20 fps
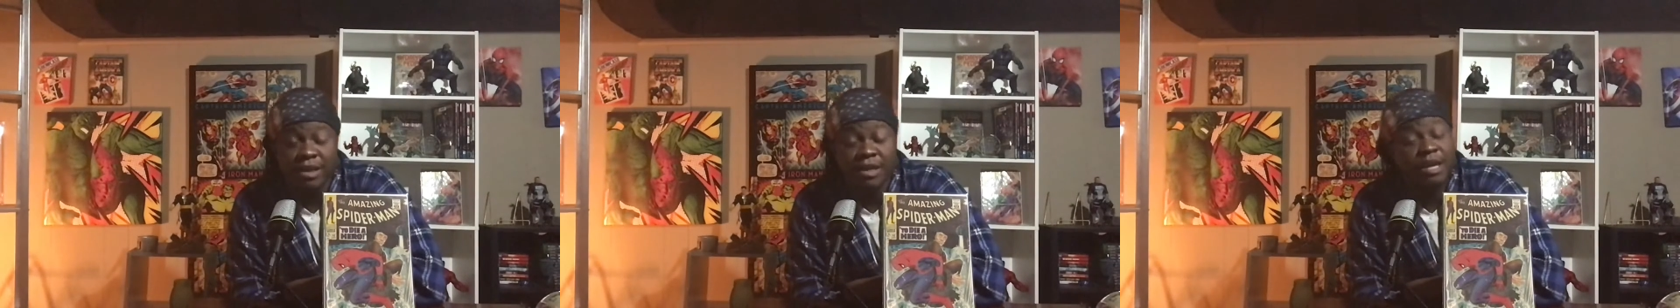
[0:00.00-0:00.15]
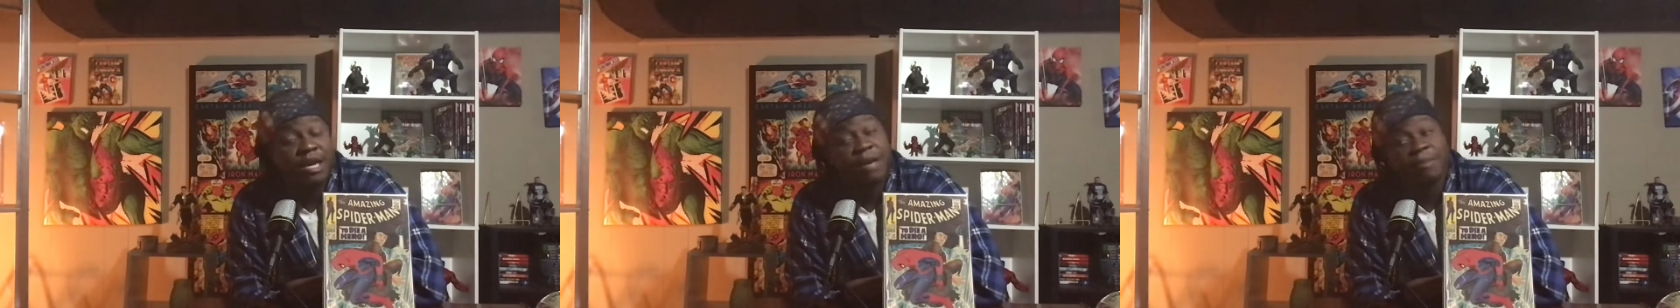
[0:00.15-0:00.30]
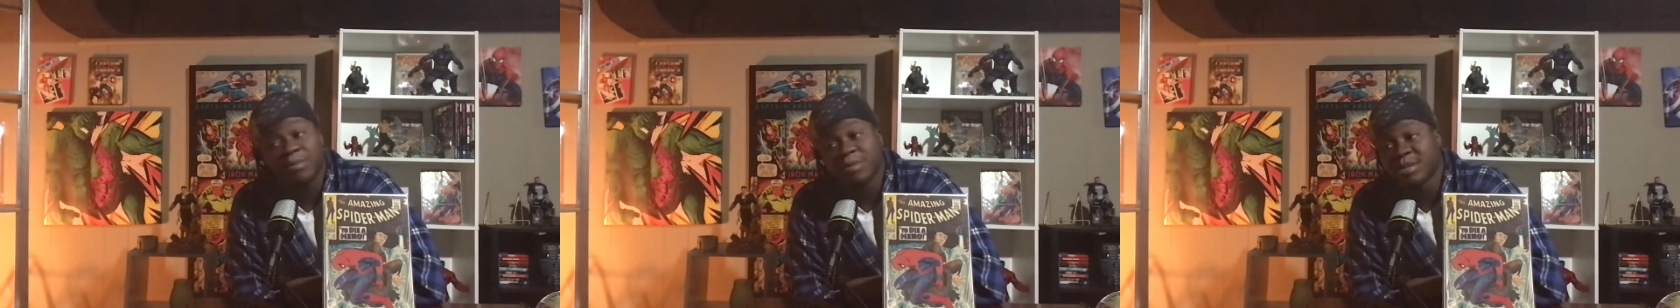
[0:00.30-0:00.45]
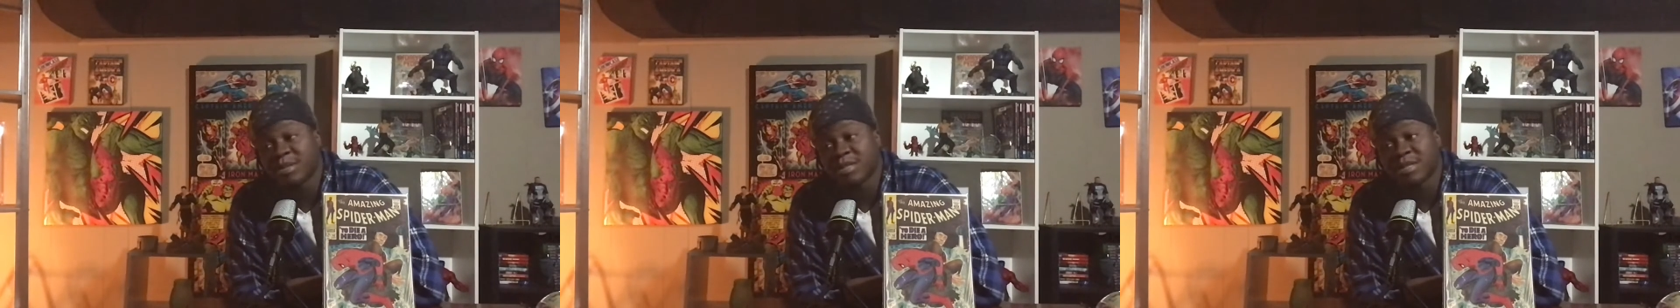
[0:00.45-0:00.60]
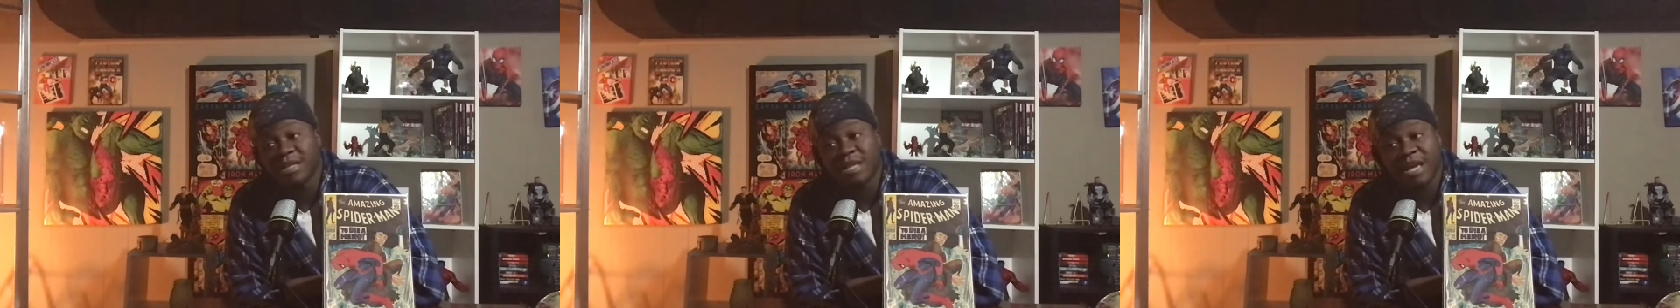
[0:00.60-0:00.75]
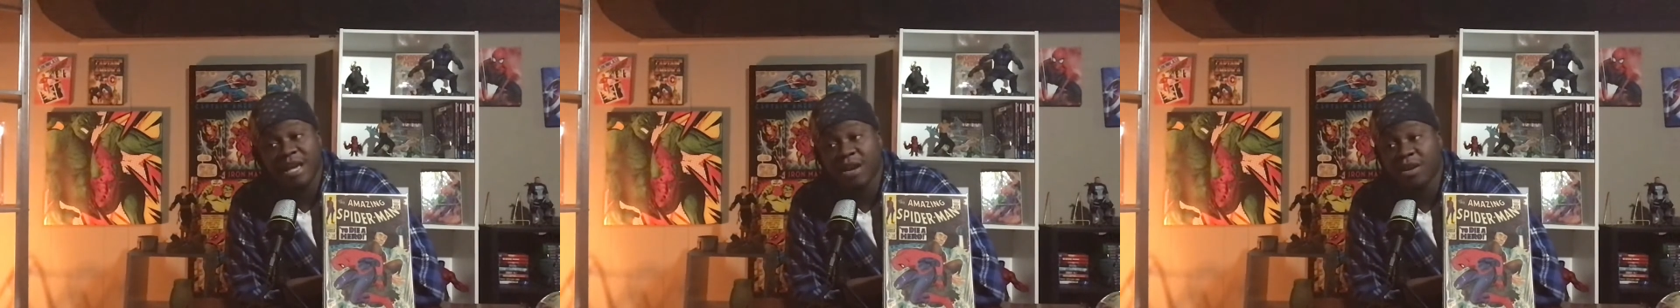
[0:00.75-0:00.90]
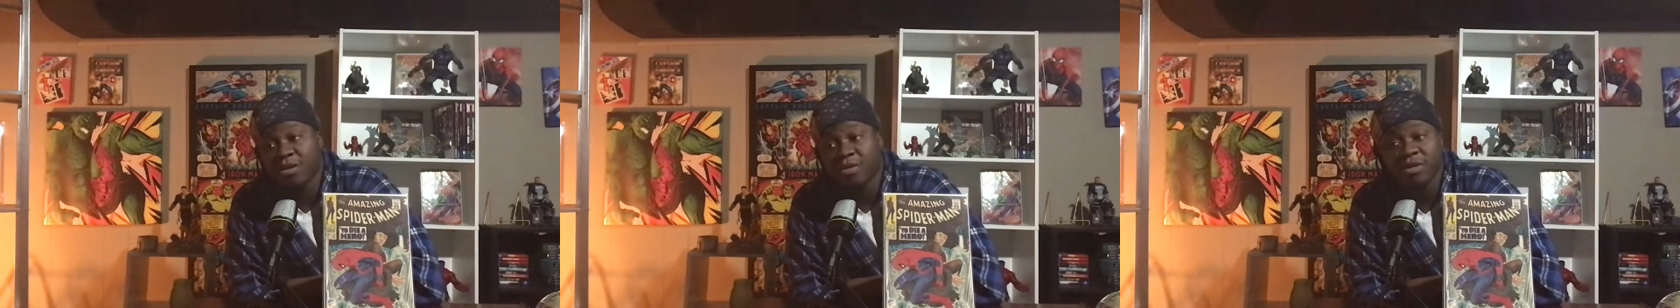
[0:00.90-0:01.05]
It happens
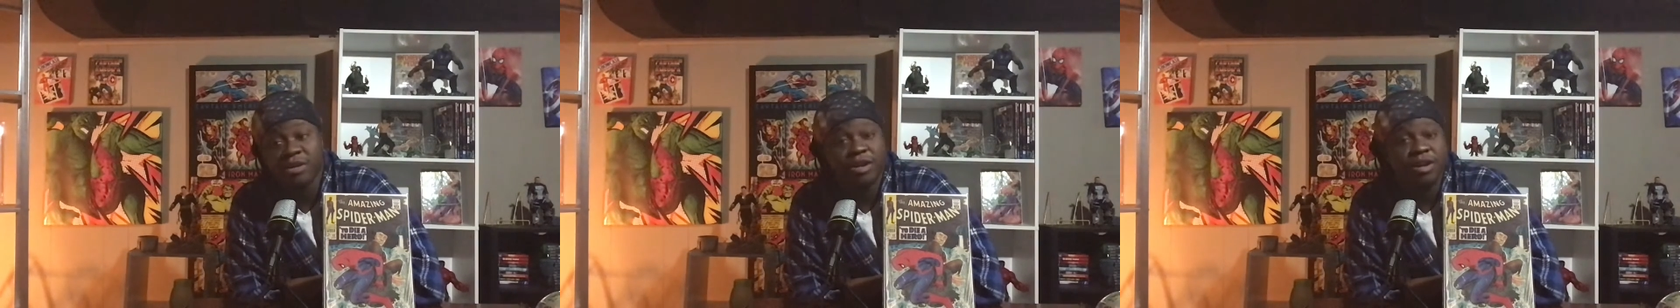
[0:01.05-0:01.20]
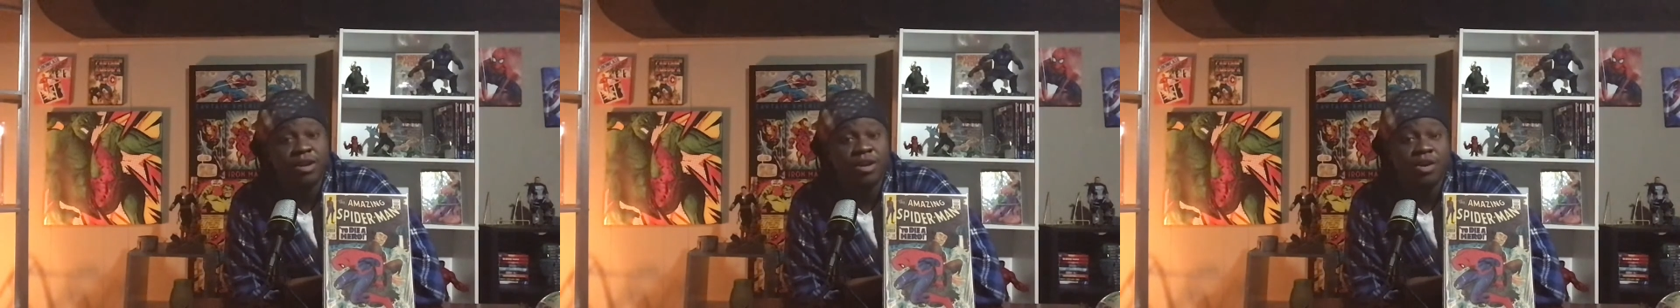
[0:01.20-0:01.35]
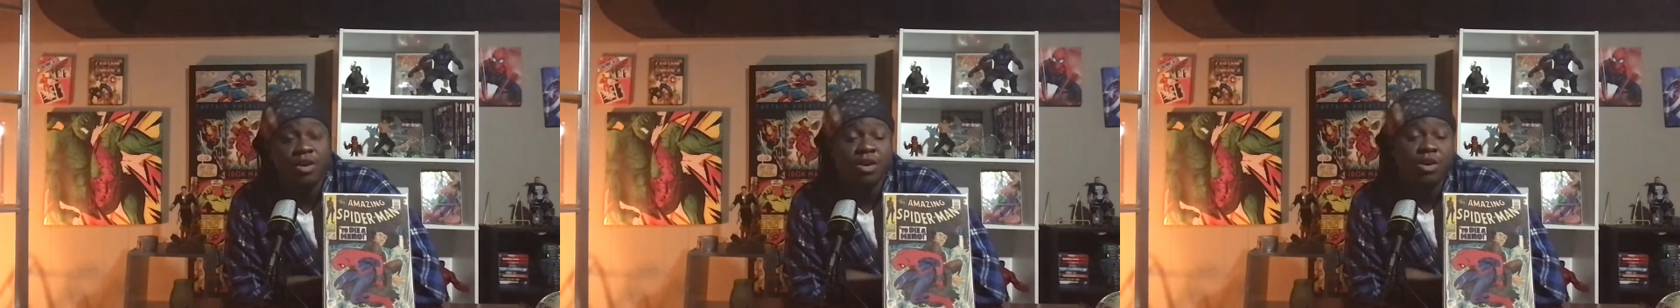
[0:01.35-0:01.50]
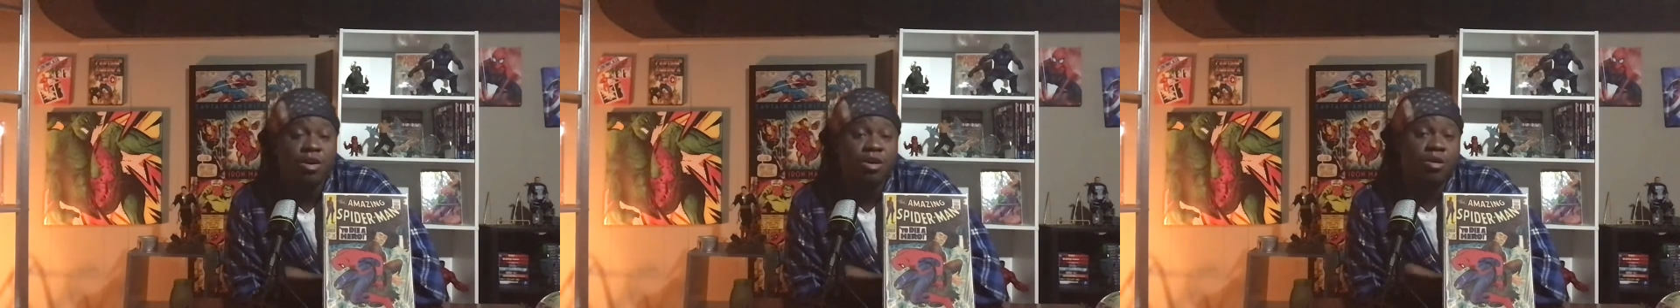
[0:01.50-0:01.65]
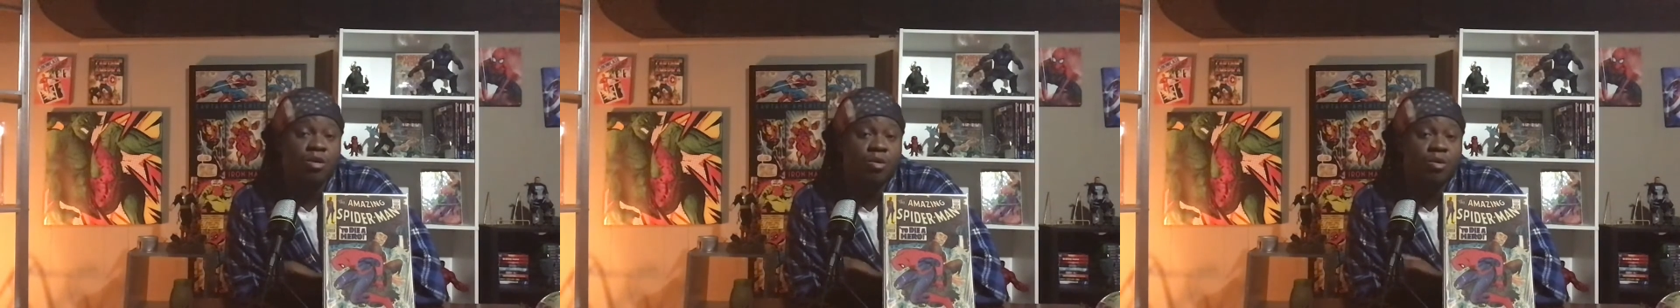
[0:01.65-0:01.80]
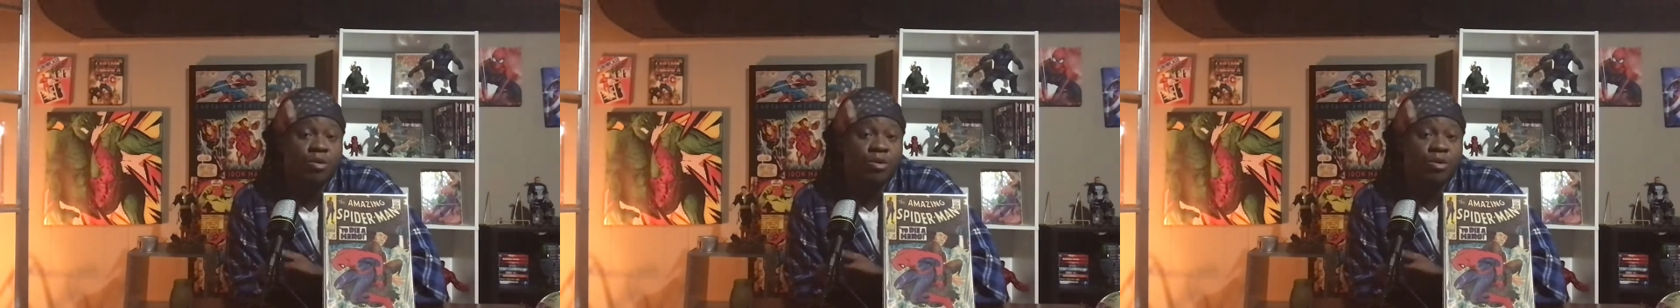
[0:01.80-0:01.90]
that quick, or